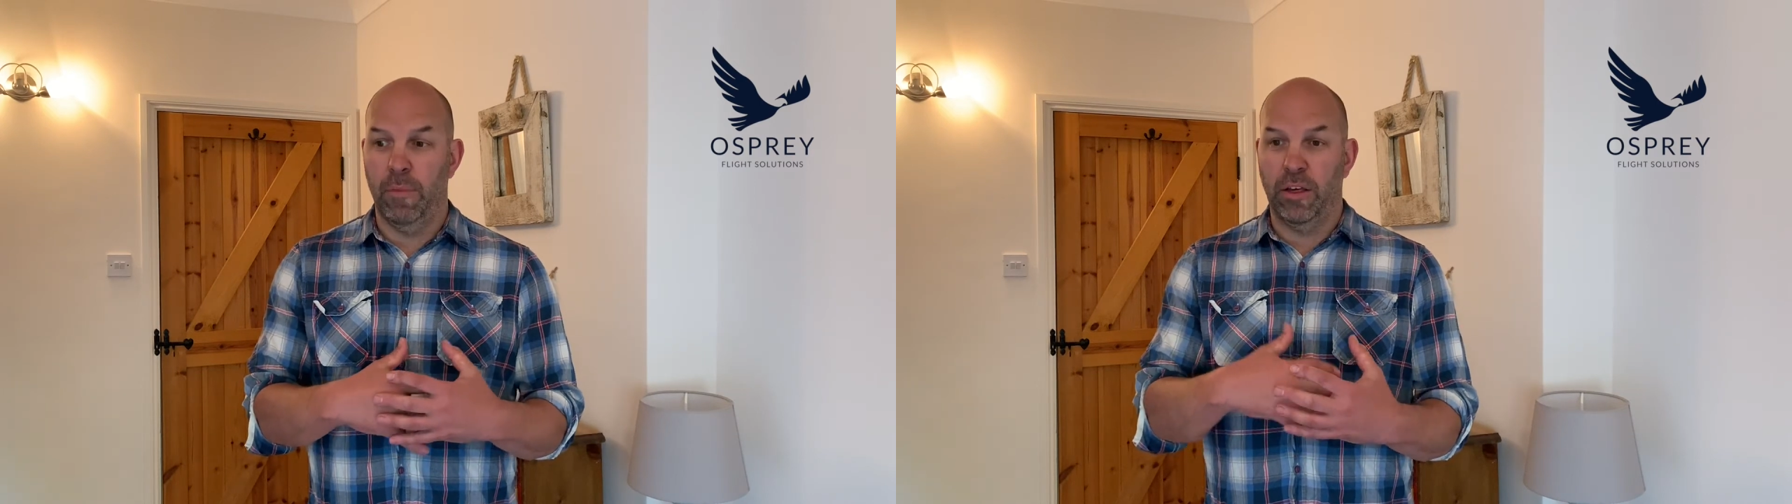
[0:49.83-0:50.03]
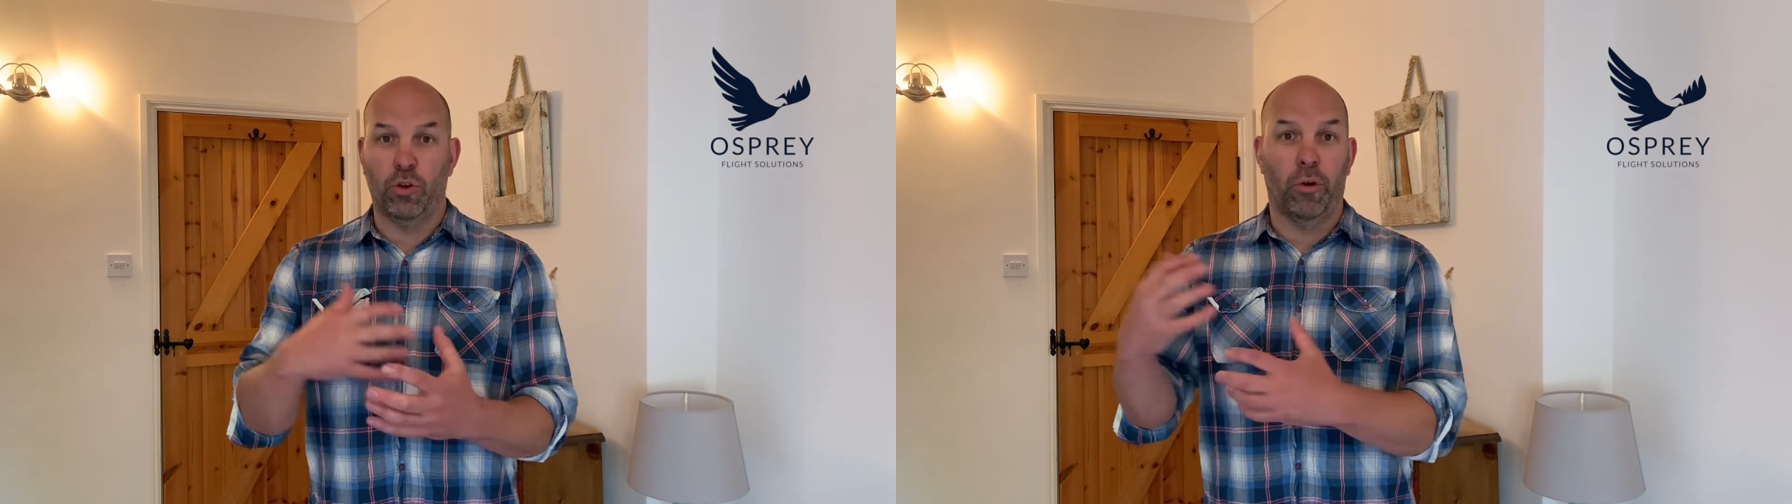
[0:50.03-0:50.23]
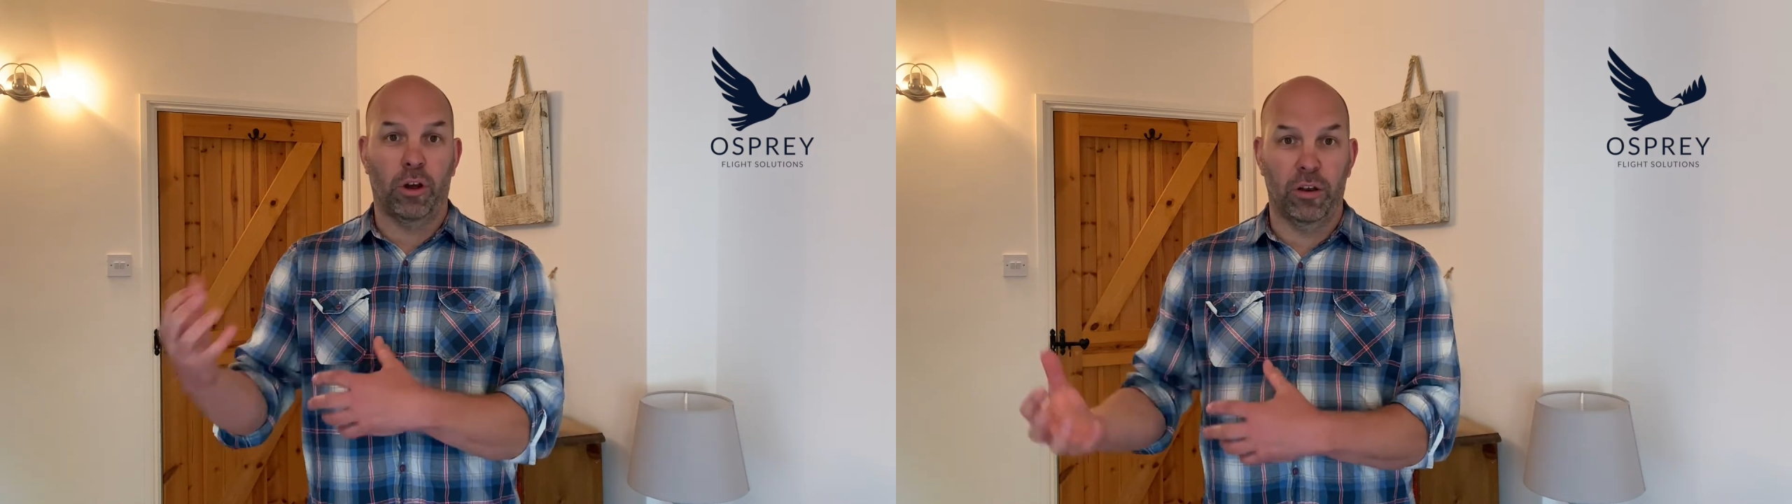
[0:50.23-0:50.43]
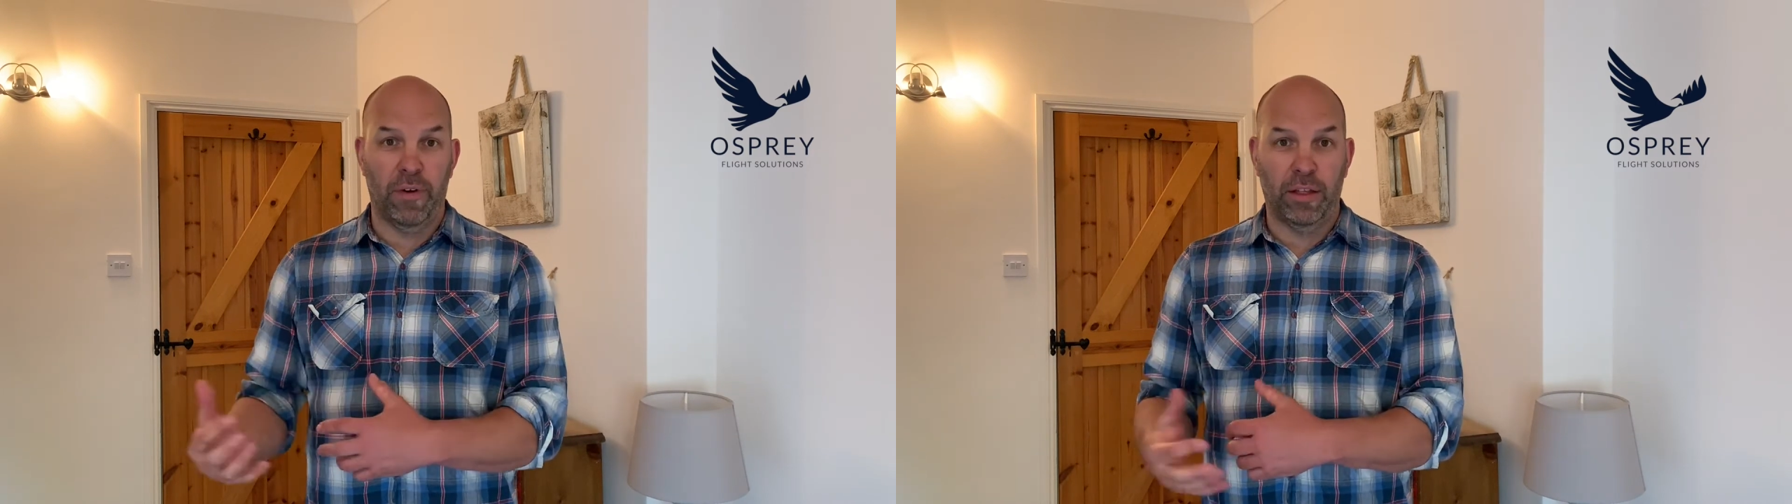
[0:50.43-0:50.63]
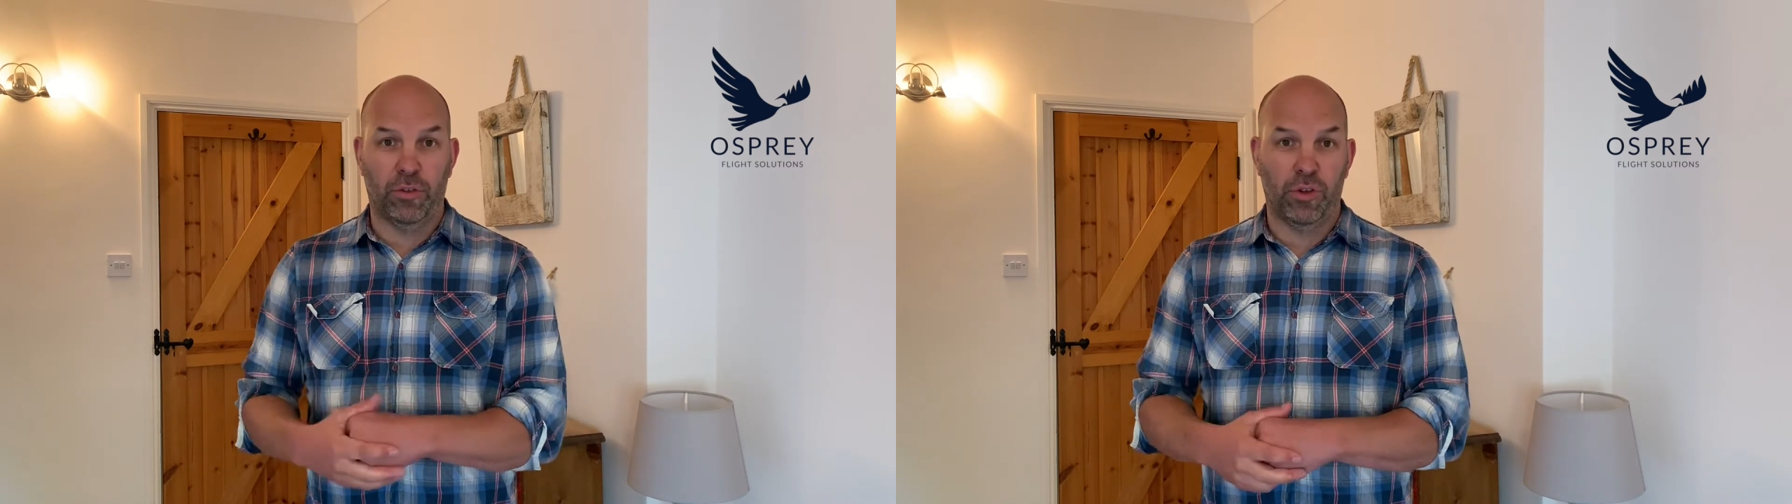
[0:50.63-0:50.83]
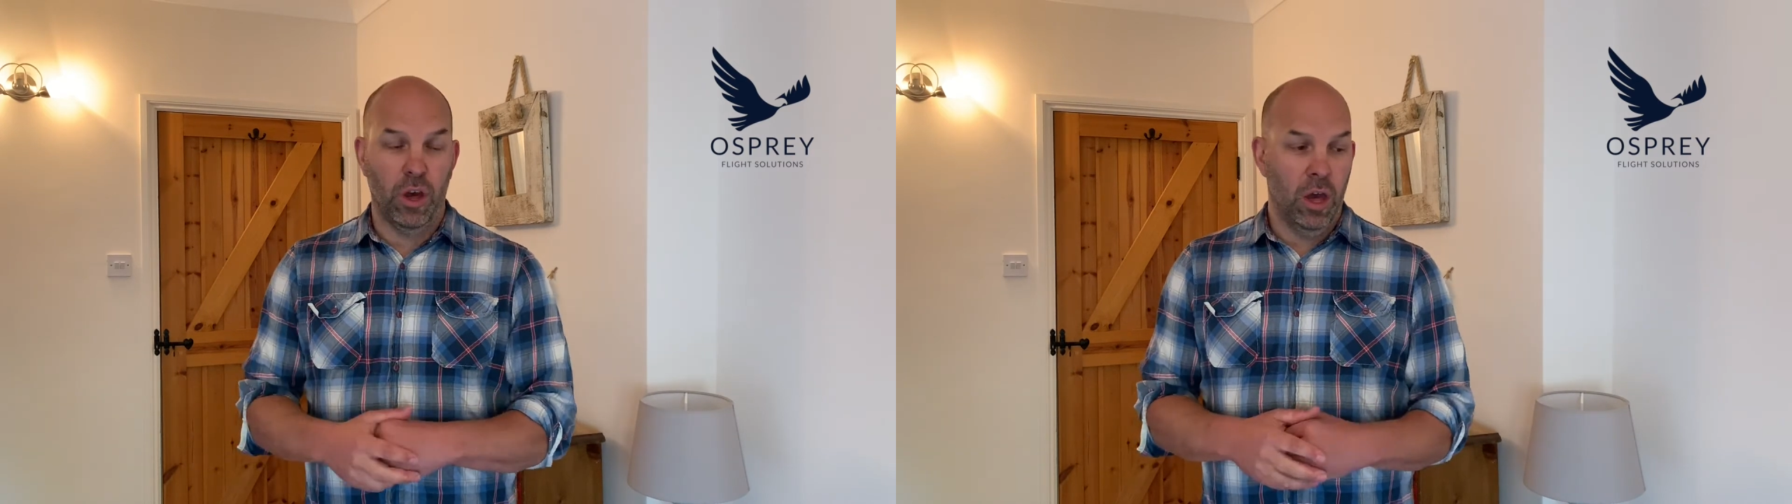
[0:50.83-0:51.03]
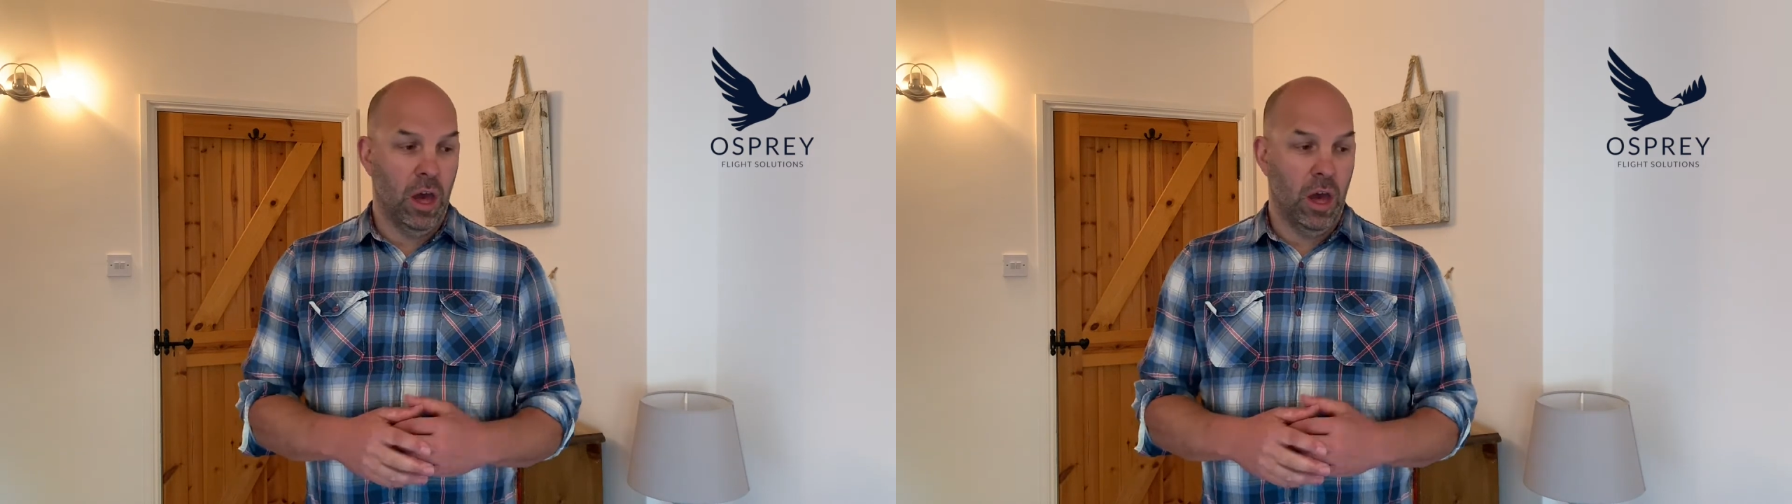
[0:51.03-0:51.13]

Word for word: historical events.